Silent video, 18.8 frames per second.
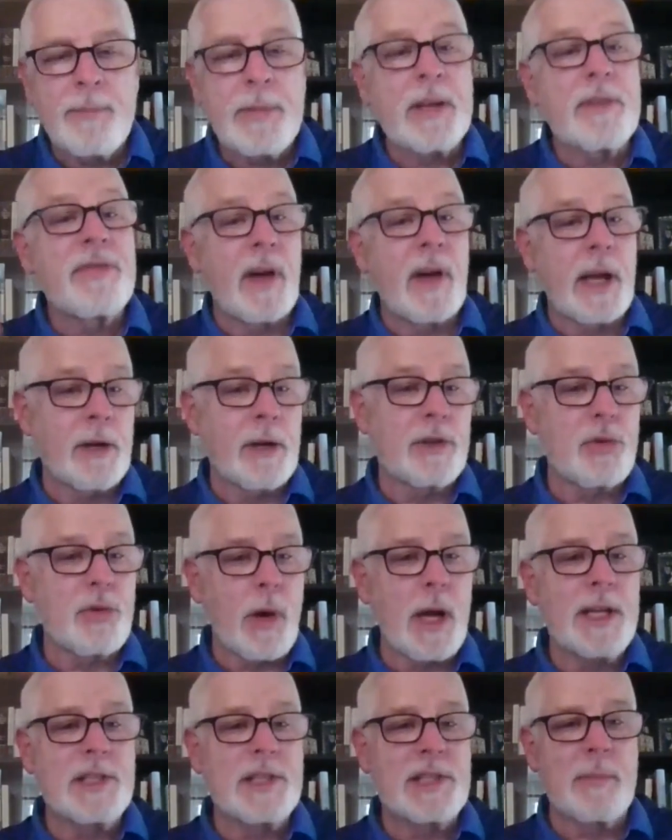I've been fired
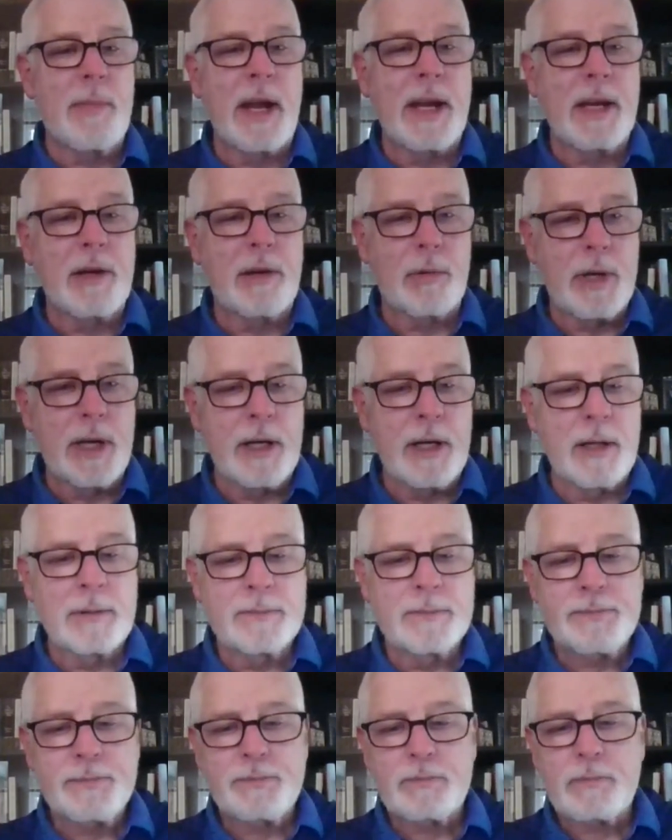twice in my
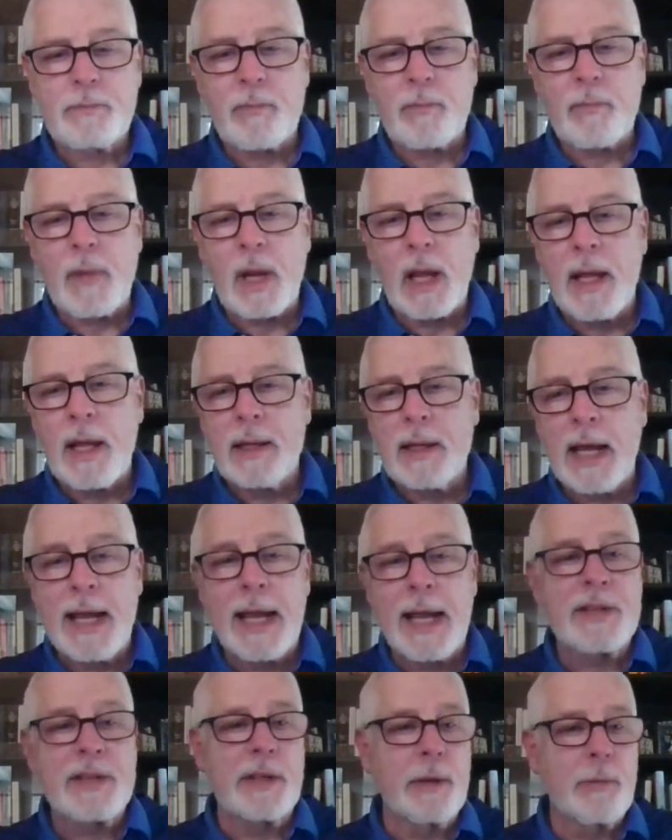career.
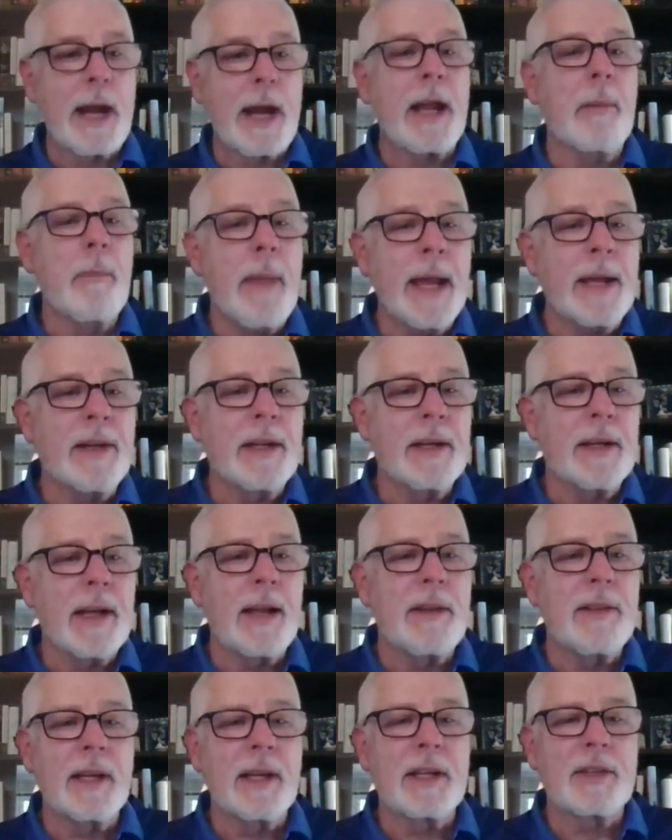I actually recommend it.
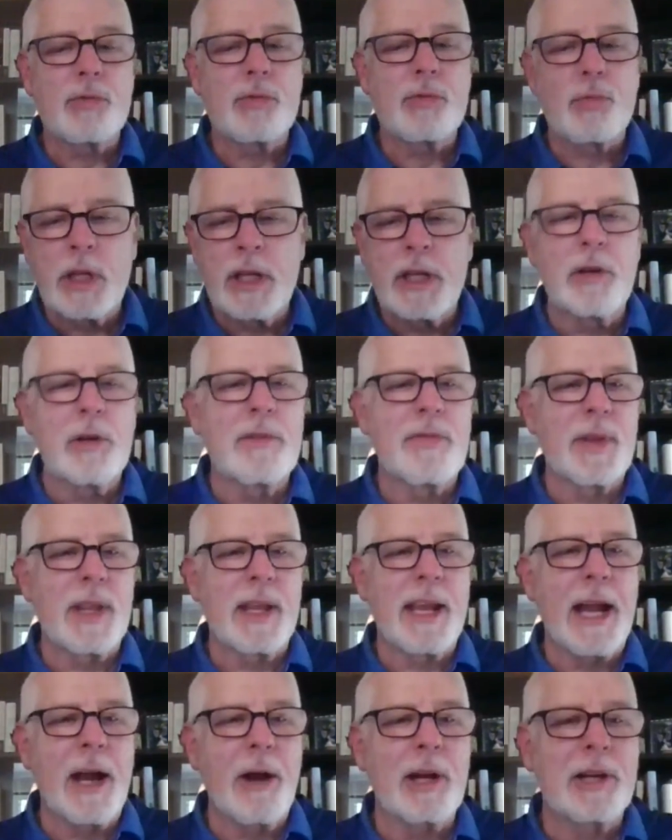I think it's really good
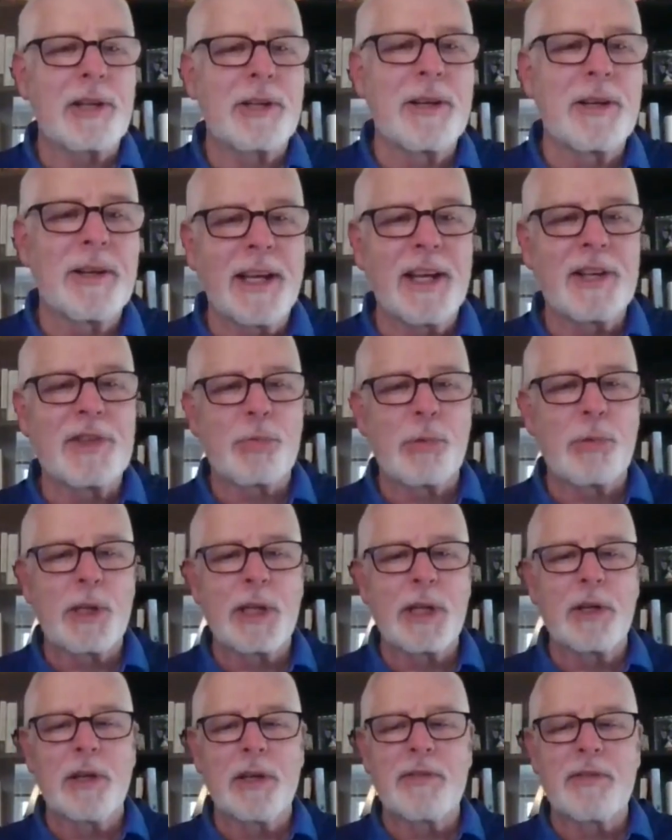for the character, and it's
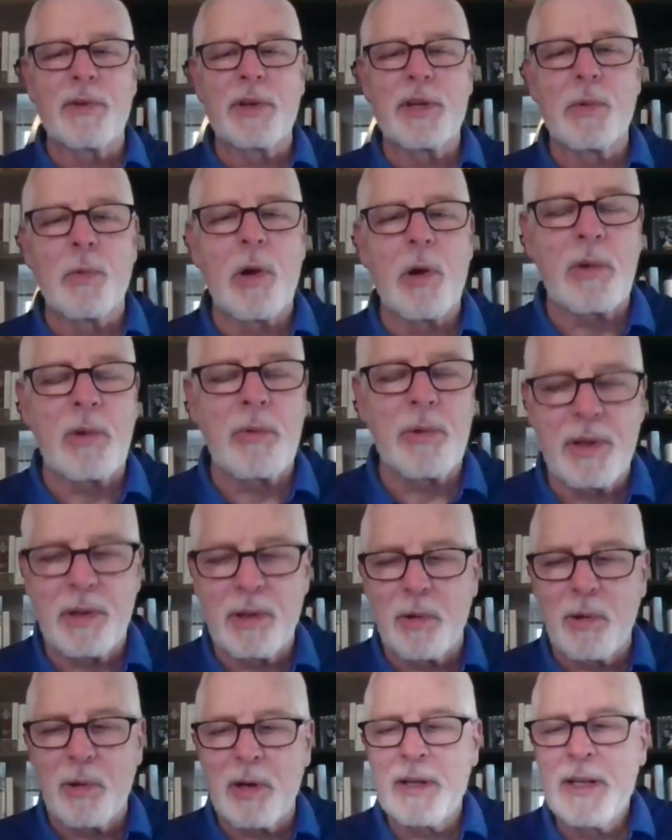really good for your walk with
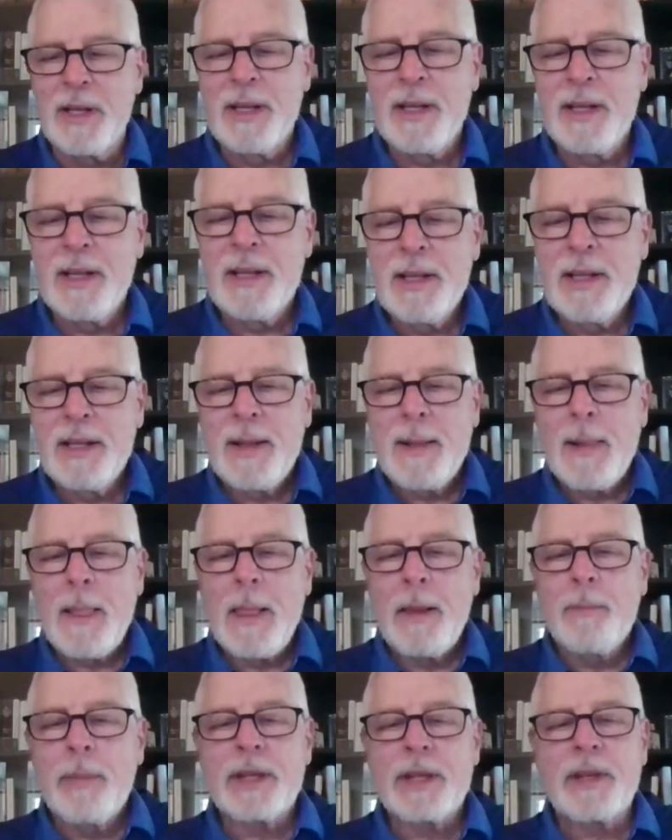the Lord.
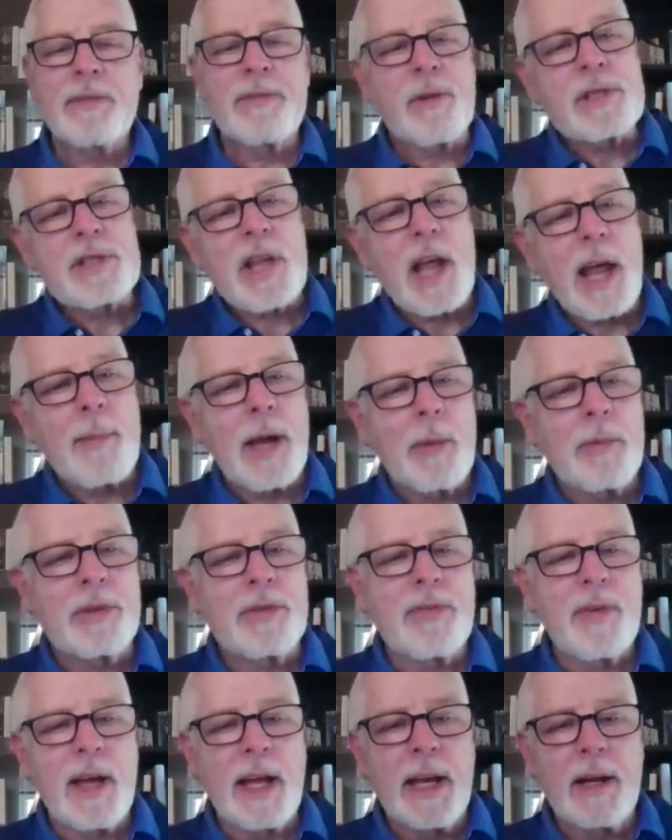But the first time I
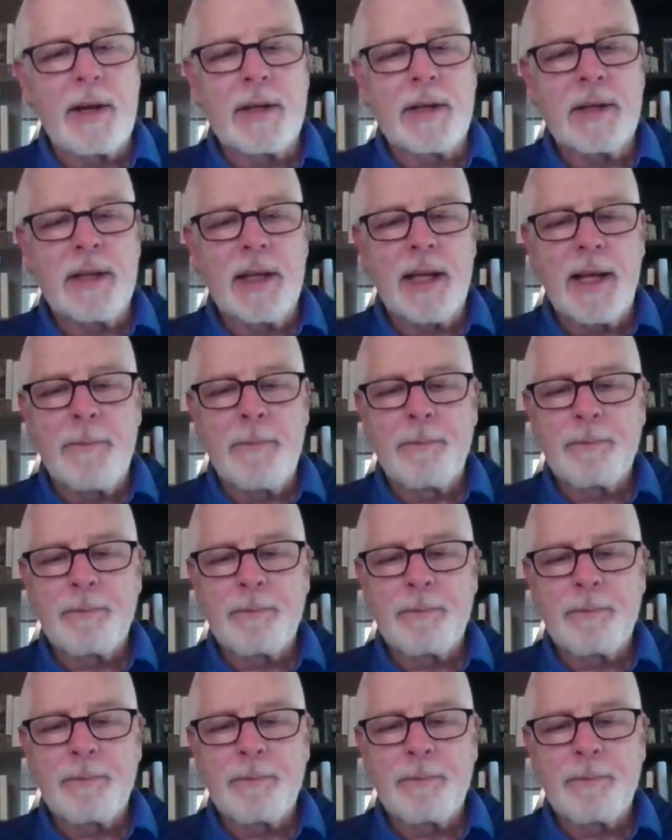was fired,